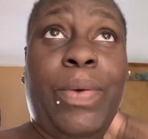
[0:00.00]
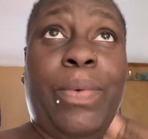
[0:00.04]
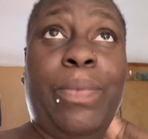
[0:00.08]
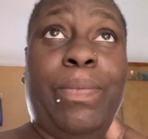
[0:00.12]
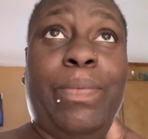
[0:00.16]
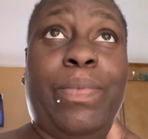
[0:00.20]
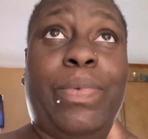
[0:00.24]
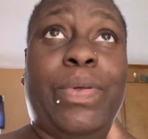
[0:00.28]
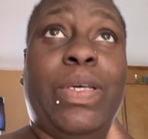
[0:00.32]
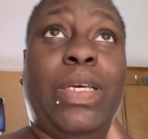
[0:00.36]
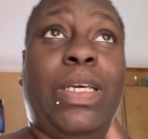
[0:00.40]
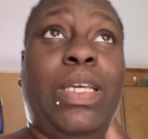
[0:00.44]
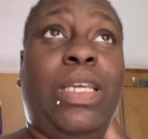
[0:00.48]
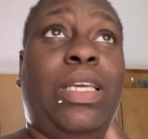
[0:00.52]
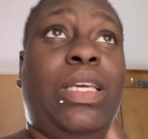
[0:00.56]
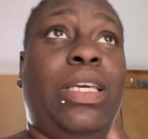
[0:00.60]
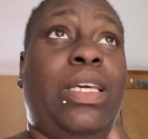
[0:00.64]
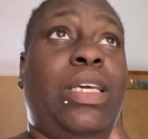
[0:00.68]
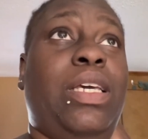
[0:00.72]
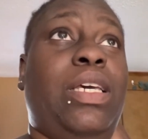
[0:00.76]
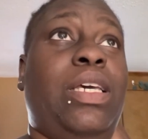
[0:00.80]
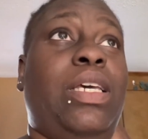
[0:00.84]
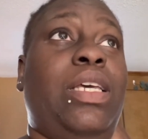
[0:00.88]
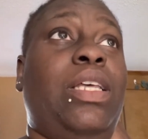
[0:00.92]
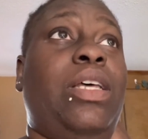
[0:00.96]
But
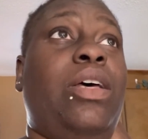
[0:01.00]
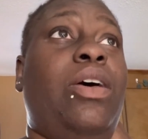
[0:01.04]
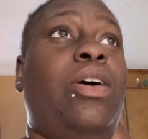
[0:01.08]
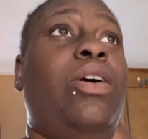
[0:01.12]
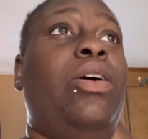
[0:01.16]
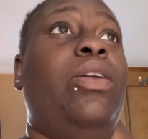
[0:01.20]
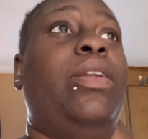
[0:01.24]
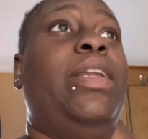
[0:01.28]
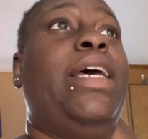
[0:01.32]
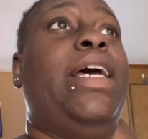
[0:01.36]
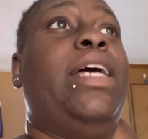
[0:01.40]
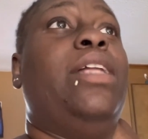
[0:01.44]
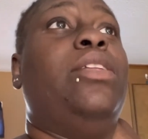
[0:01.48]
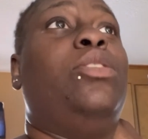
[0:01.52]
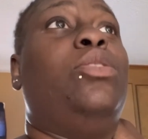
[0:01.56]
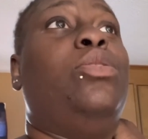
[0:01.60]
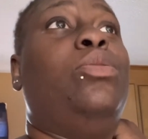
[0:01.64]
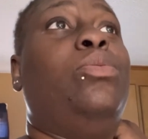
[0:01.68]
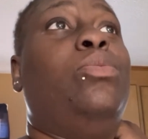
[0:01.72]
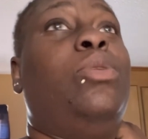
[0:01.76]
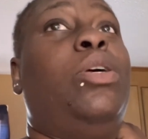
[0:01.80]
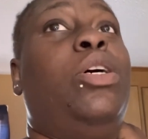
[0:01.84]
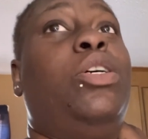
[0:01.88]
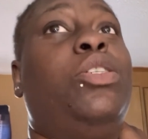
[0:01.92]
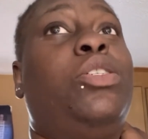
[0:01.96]
yeah, all down to
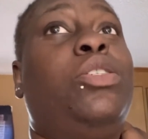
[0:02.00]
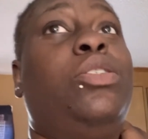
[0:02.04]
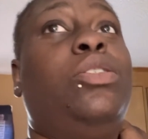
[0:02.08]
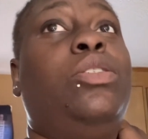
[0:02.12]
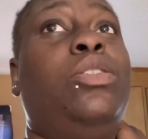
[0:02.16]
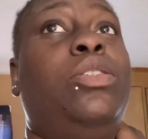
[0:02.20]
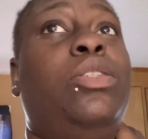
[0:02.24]
washing